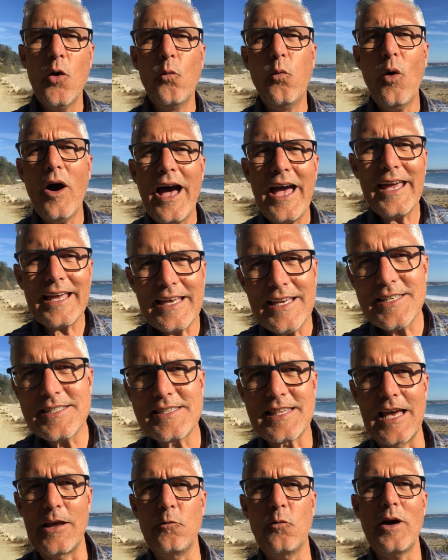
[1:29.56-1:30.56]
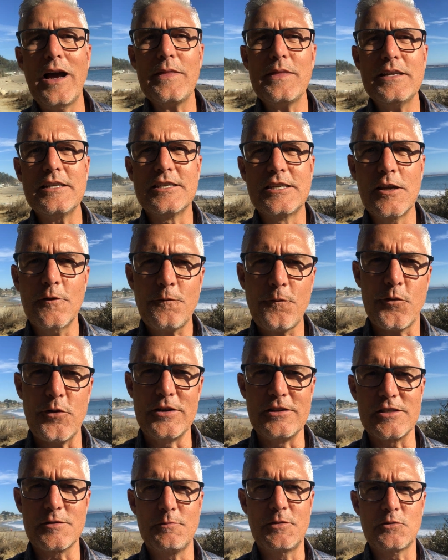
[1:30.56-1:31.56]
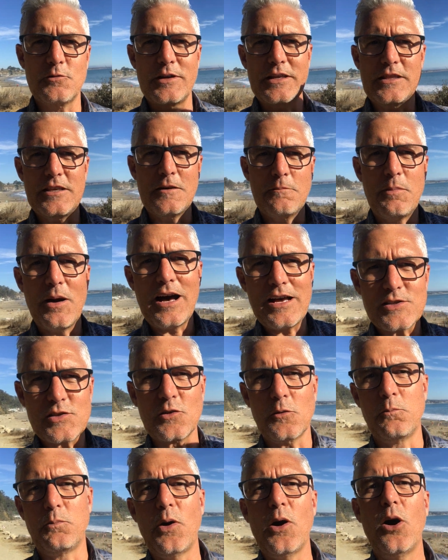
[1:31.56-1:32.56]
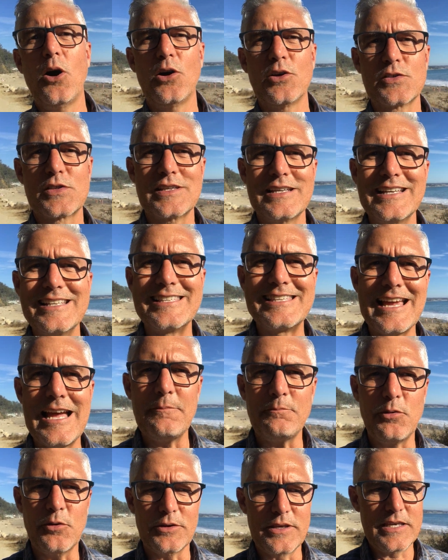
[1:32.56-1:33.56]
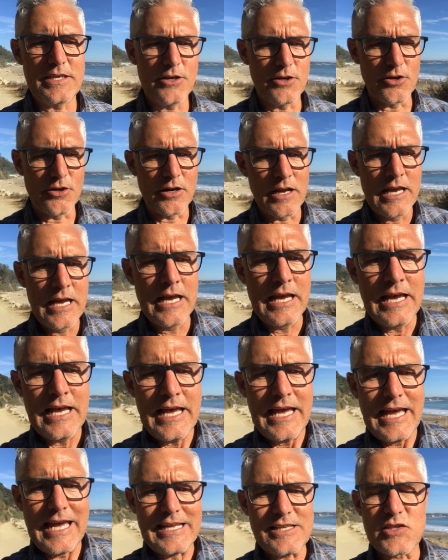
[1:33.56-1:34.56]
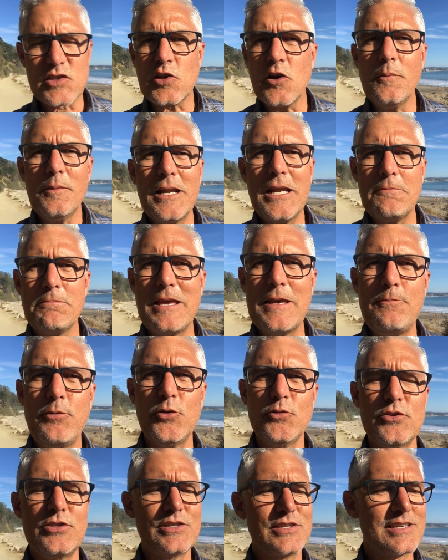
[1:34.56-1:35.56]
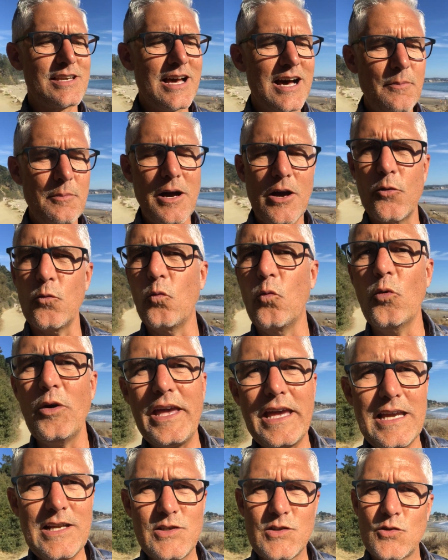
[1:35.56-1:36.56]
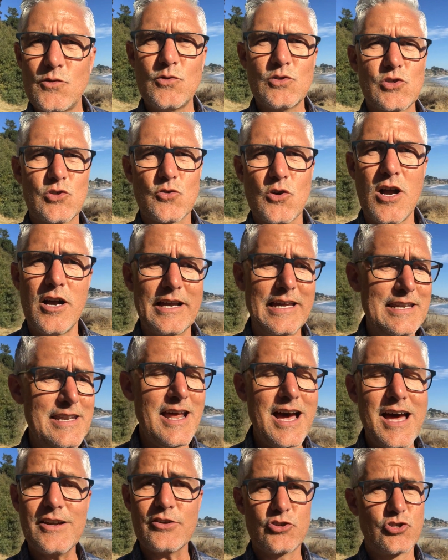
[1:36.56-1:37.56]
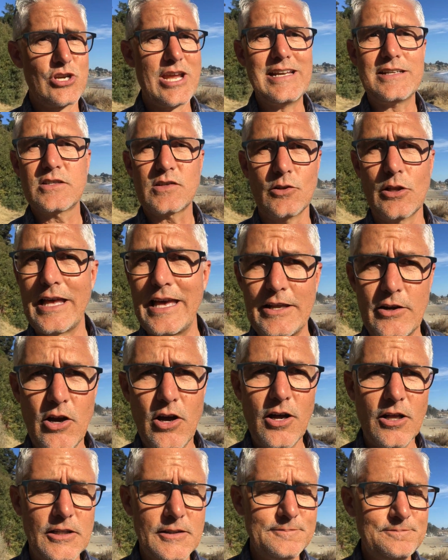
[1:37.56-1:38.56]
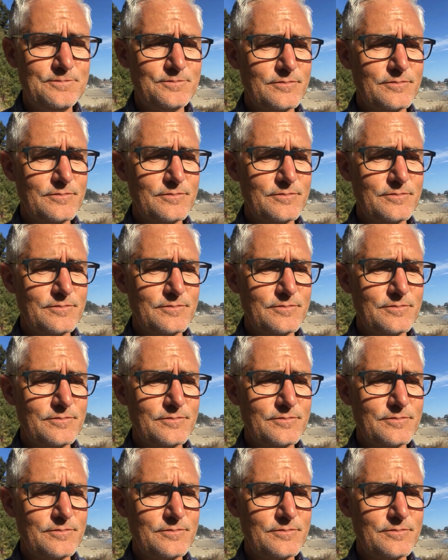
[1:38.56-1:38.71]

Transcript: Why is that? Why the difference between the Apostle Paul's example here and so many people who just come on way too strong and not gentle at all?